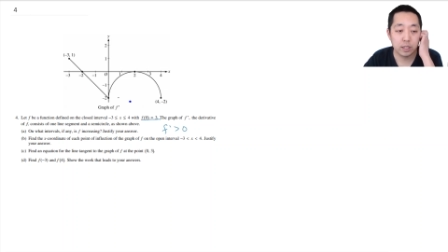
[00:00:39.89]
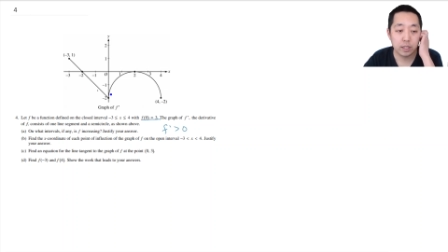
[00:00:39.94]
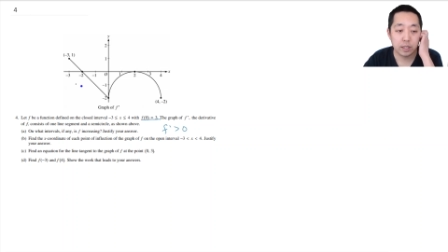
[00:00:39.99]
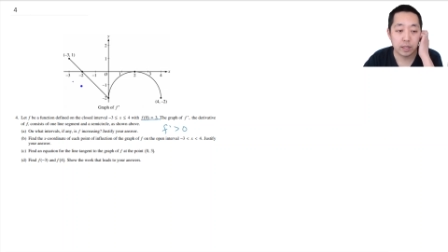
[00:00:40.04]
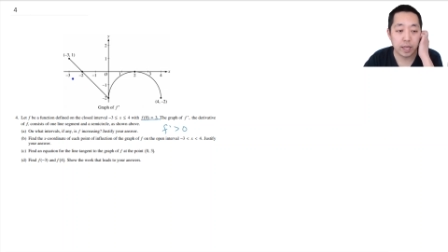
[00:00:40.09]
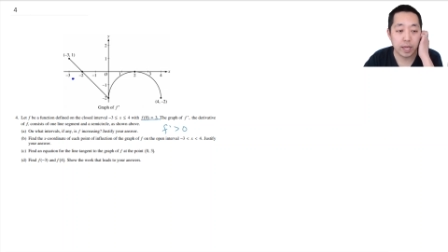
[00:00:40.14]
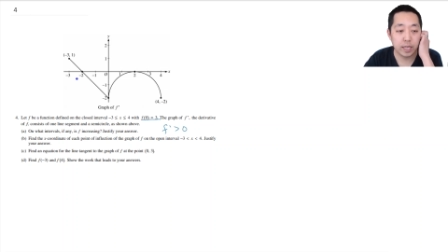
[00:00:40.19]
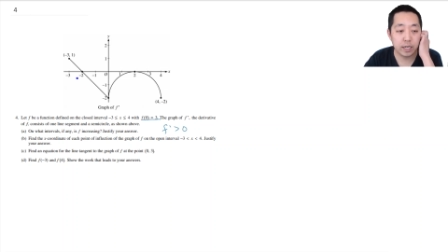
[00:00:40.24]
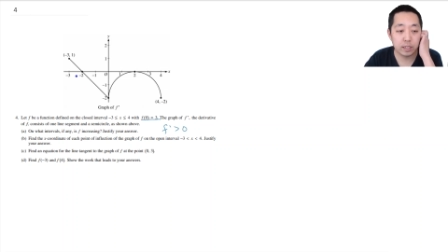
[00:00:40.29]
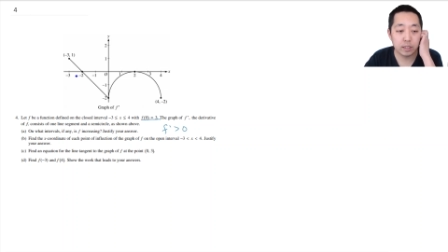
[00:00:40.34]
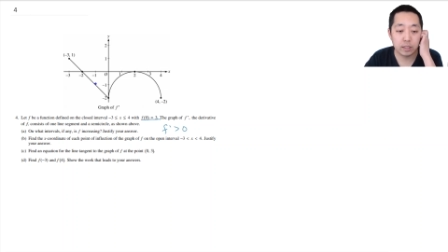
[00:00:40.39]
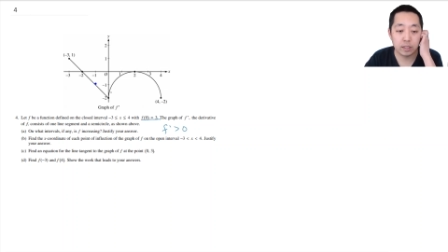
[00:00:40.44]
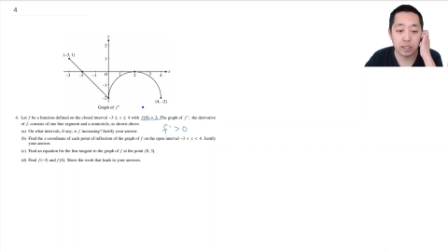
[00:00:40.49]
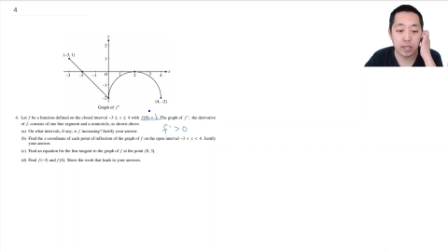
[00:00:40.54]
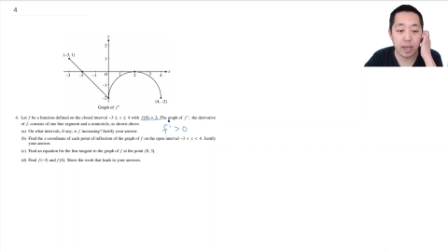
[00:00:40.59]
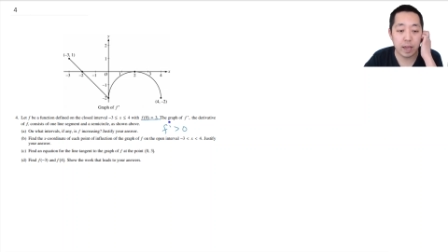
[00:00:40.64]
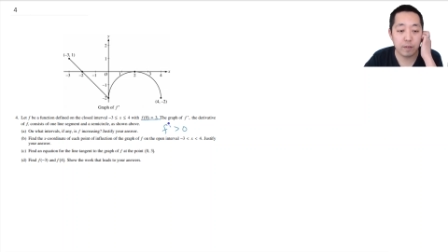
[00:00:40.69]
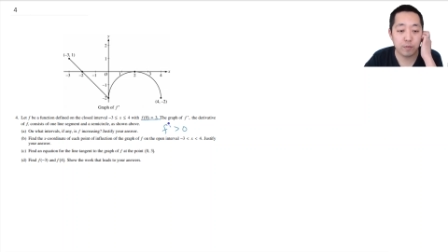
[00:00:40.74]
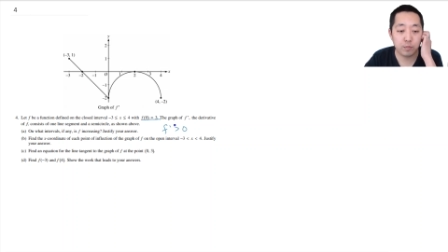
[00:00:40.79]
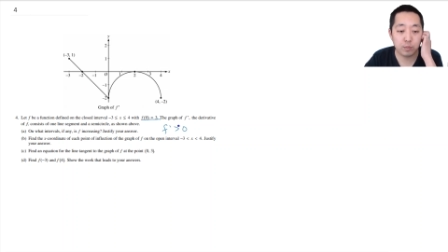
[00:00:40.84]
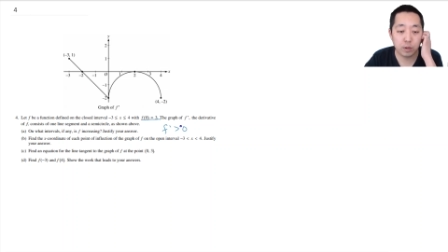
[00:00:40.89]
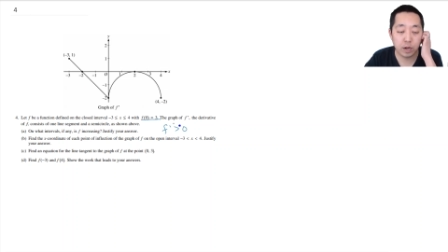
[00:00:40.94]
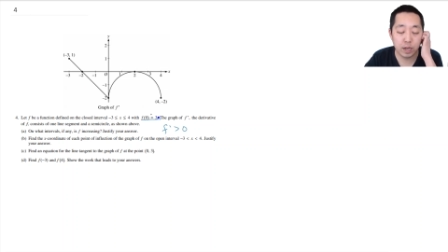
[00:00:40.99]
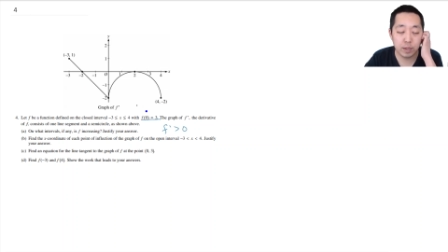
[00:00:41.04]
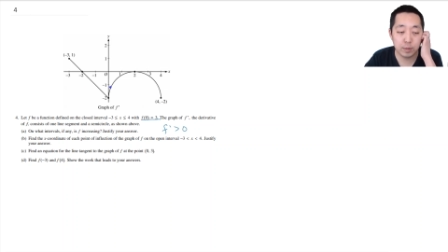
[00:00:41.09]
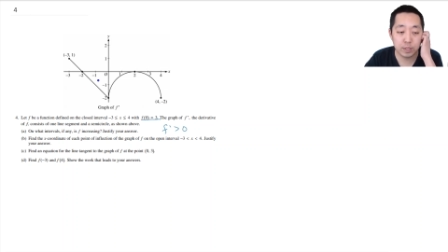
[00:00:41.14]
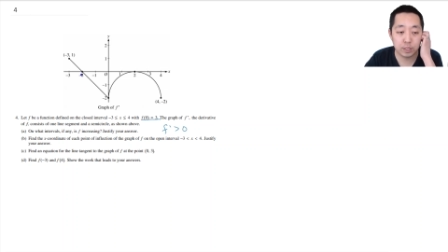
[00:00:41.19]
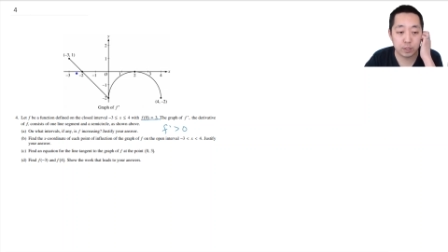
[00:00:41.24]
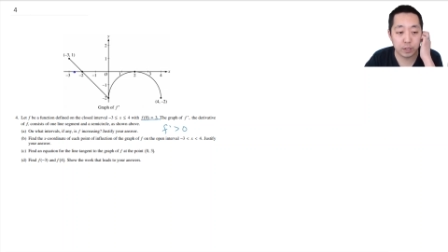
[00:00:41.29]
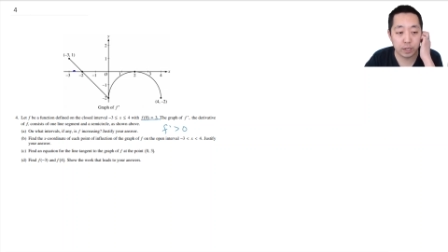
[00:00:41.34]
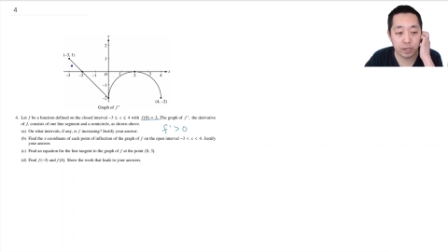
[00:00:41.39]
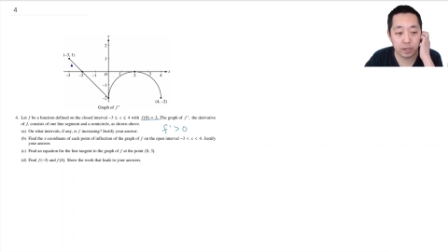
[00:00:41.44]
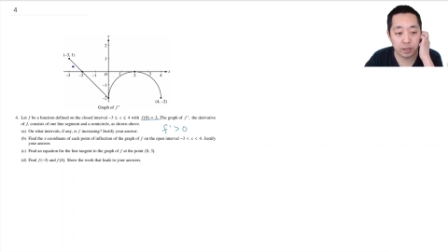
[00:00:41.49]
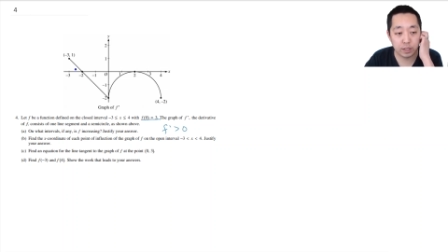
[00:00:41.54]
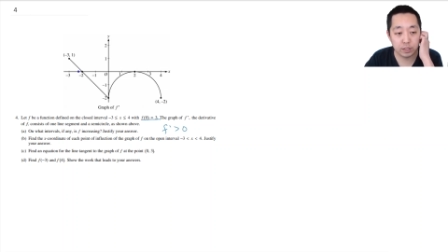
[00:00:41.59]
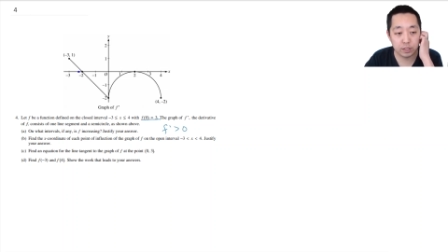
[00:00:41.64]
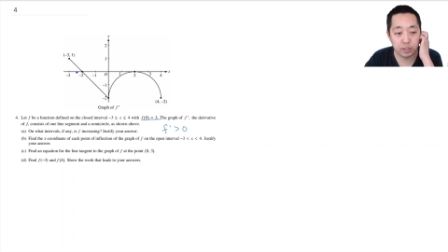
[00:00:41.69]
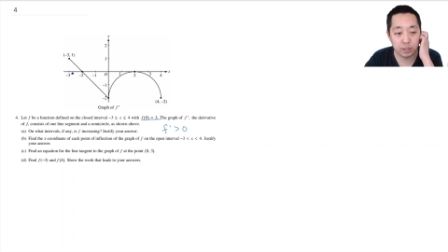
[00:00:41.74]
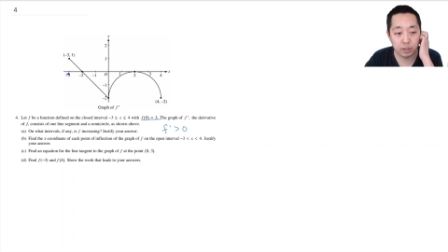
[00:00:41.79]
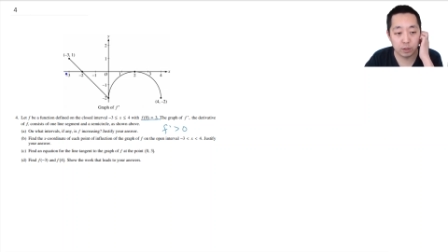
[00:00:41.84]
That f prime is greater
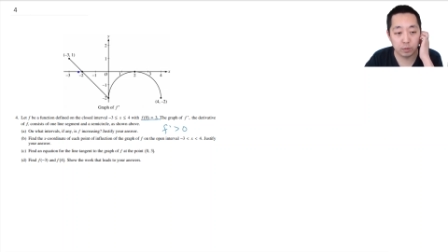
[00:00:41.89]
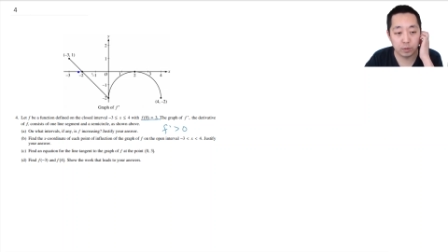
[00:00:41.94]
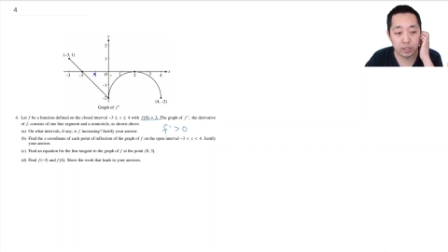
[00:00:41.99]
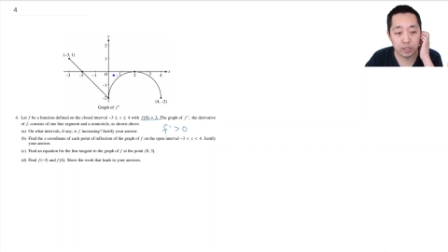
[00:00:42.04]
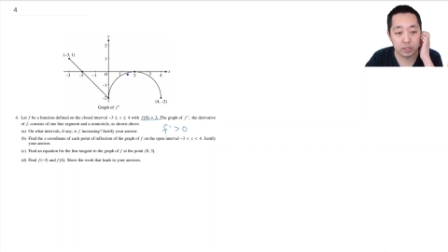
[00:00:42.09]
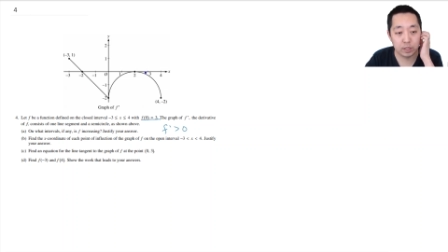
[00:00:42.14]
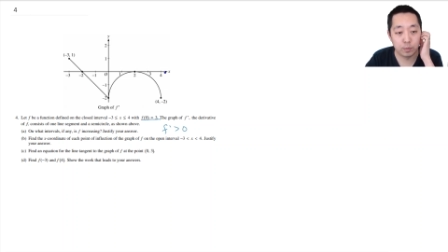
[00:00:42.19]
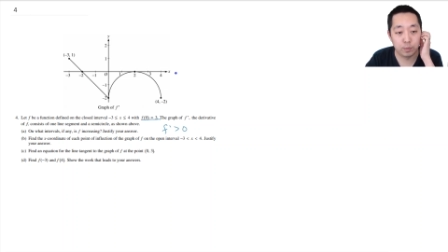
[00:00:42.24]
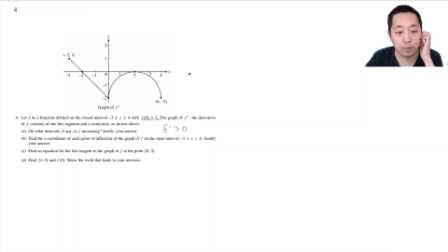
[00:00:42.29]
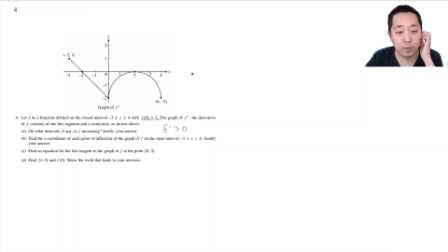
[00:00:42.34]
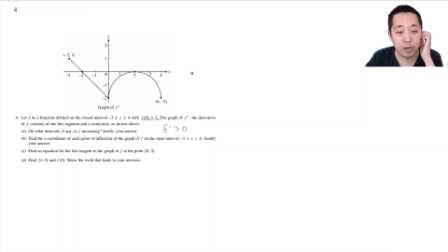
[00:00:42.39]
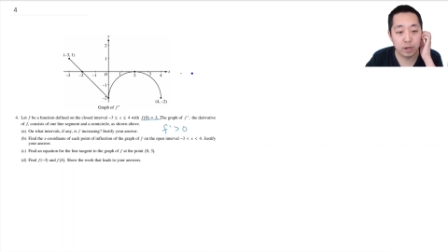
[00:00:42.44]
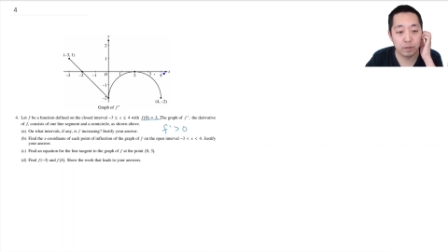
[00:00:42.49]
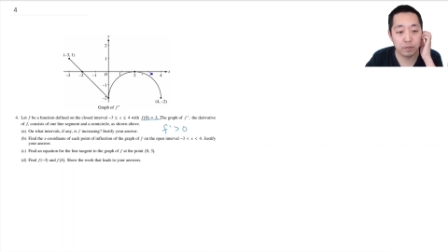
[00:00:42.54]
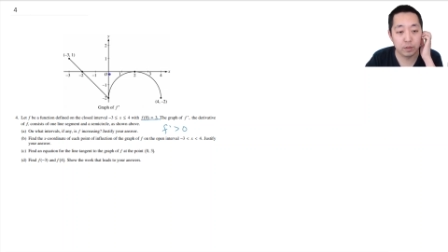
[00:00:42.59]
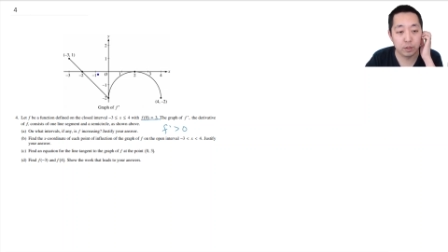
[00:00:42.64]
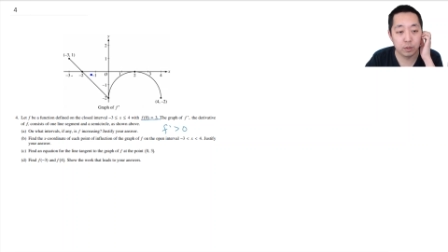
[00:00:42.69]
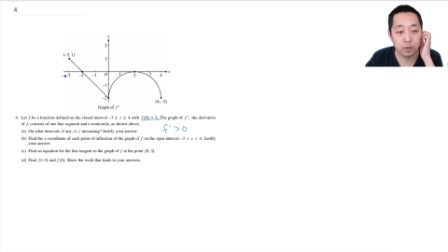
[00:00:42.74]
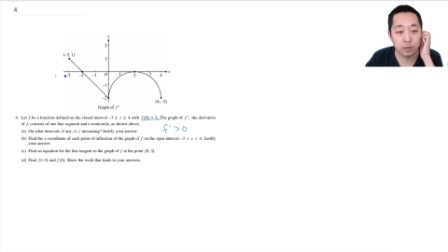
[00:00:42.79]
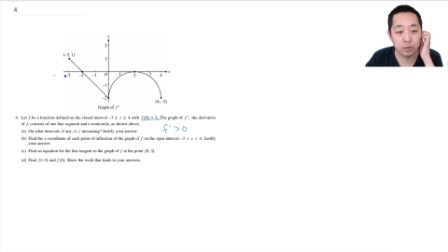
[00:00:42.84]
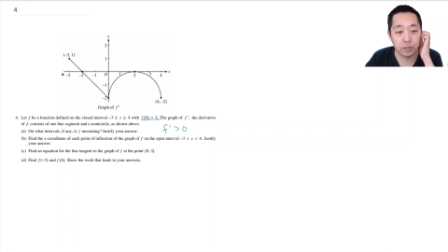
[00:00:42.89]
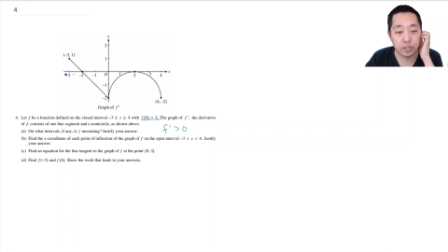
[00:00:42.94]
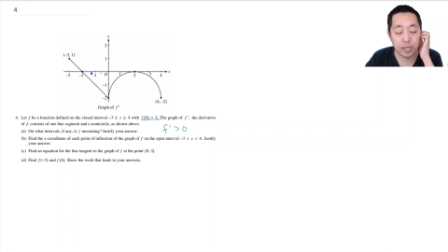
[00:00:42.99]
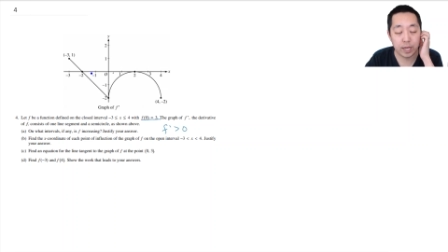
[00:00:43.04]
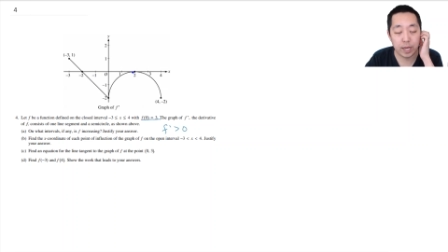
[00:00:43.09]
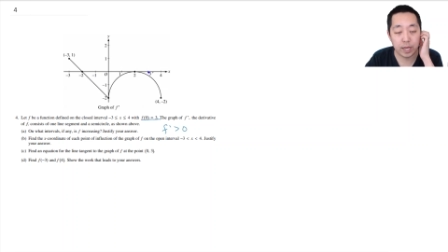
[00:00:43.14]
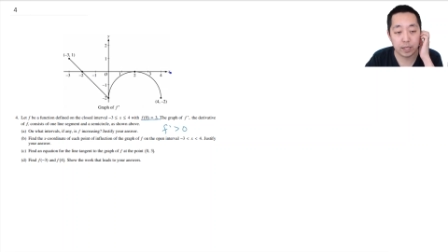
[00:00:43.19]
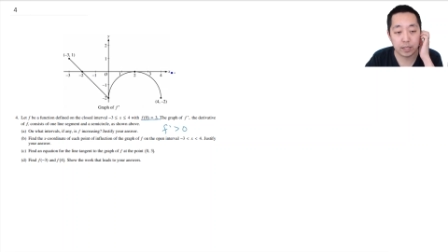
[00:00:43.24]
than 0 when it's above the, the,